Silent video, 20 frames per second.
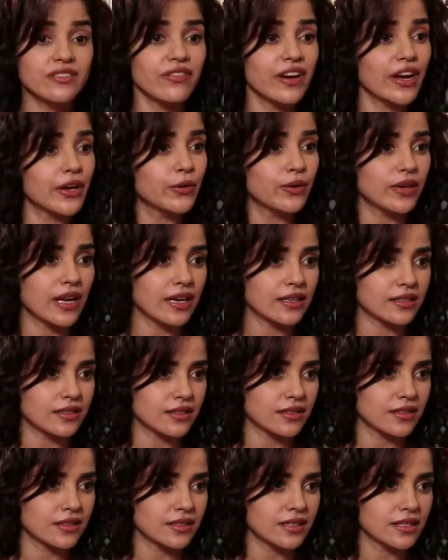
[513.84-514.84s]
very good
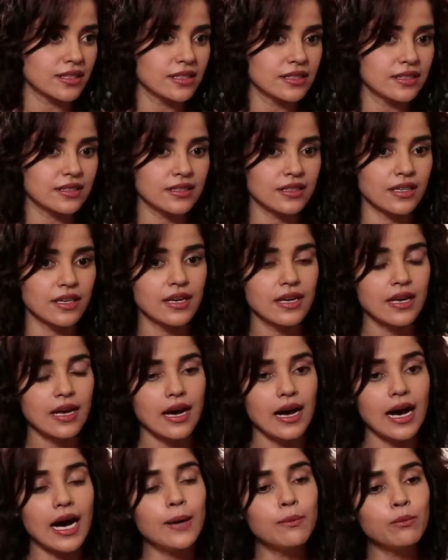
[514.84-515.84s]
actor. He is, uh,
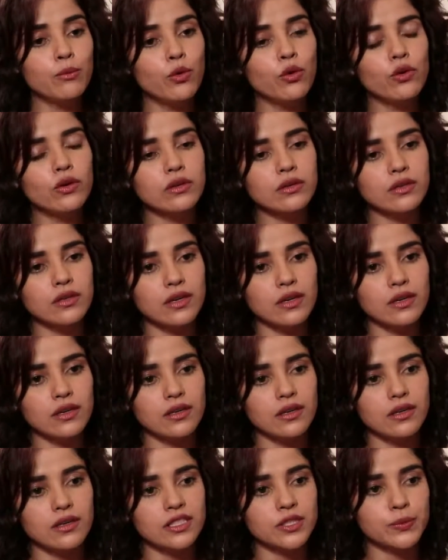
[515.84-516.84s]
I'm more
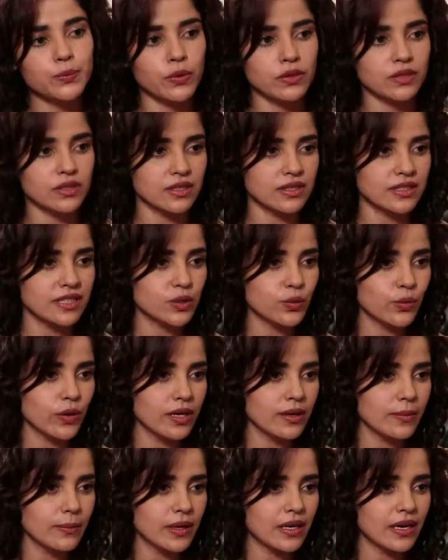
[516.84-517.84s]
uh, spontaneous
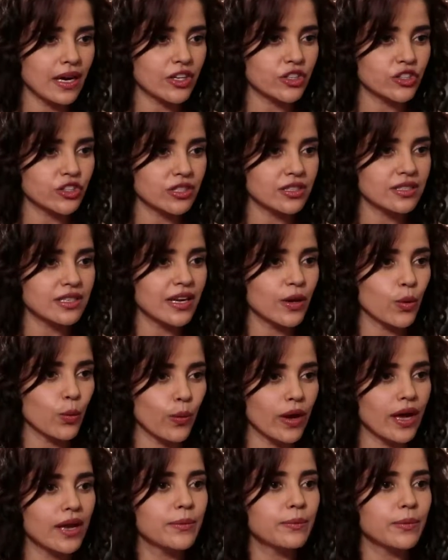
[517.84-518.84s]
one, but Akshay is like
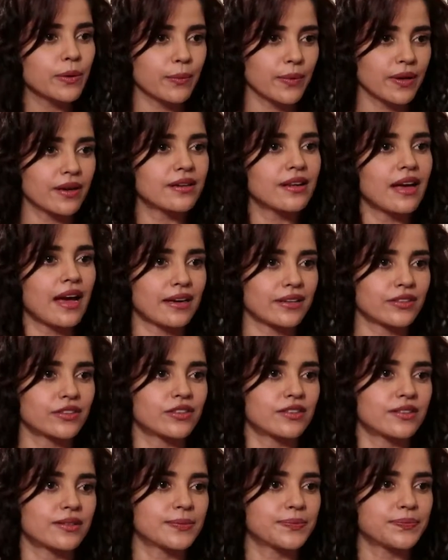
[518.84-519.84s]
well prepared
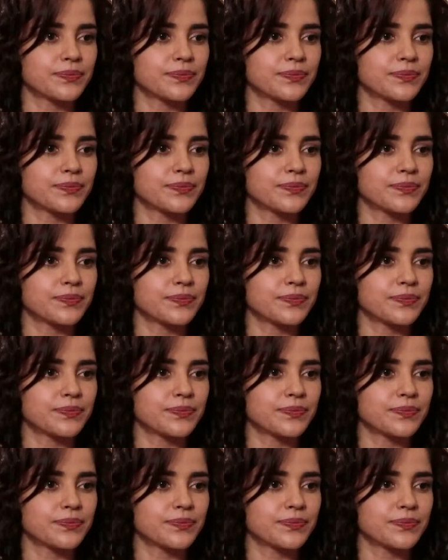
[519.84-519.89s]
actor.